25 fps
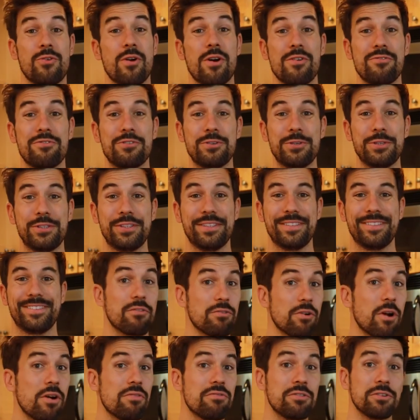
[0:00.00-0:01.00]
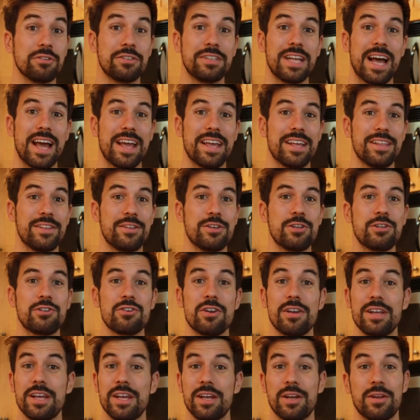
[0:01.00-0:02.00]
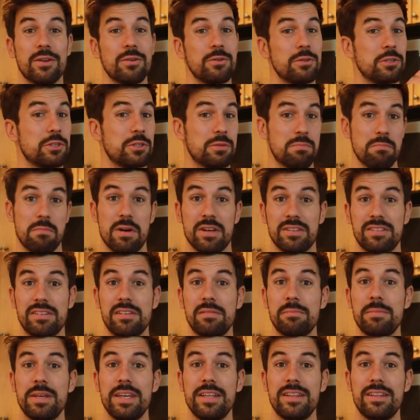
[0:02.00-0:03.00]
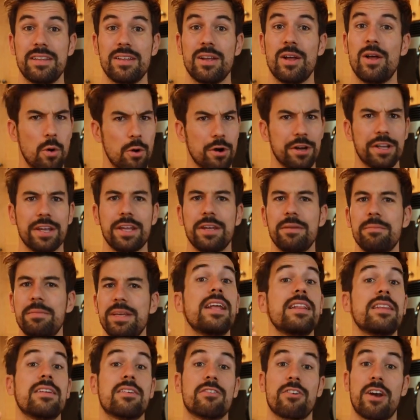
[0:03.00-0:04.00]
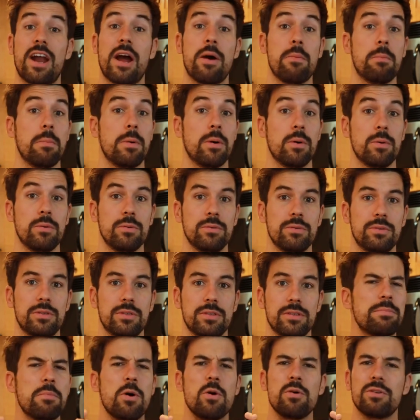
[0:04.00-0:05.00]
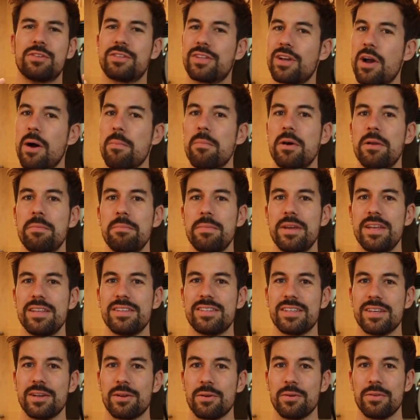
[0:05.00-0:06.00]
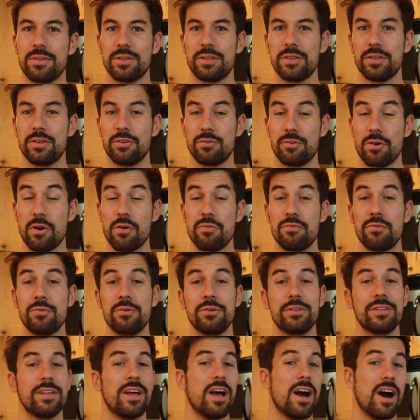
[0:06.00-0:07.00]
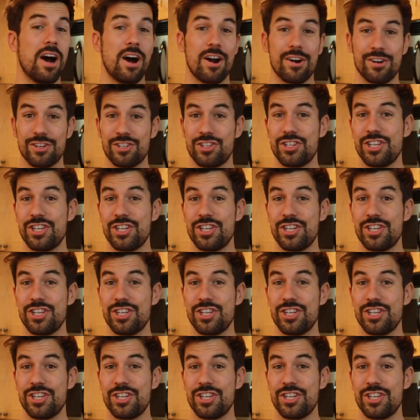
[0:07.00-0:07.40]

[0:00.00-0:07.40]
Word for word: raw food? A raw food diet usually includes muscle meat, organ, and ground bones. The most common meats included in raw food are